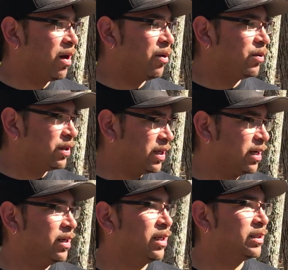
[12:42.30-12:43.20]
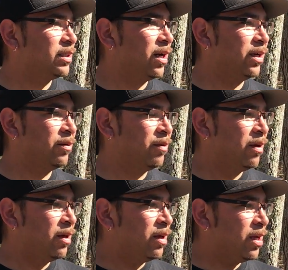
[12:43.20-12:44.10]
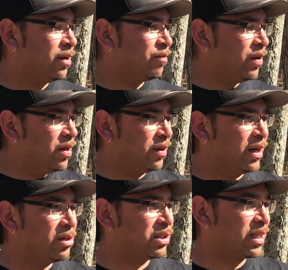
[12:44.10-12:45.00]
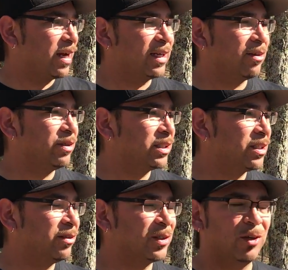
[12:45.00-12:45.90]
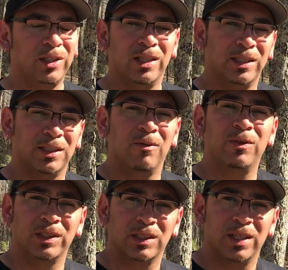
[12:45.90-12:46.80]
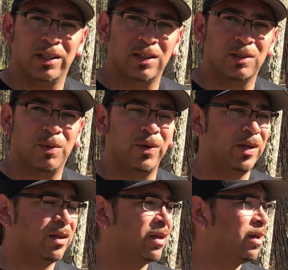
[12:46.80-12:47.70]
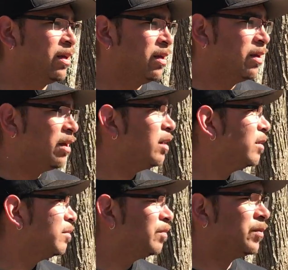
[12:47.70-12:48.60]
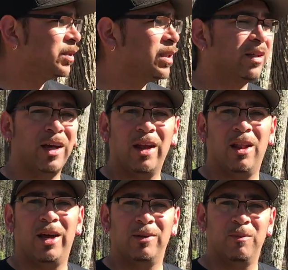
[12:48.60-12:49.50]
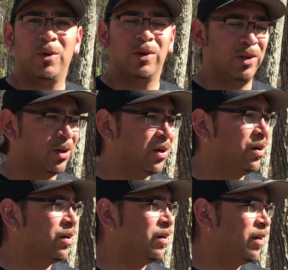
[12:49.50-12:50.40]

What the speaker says: why were the techniques done, and the understanding of this stuff's only in its infancy at this point. We've still got a lot more to learn.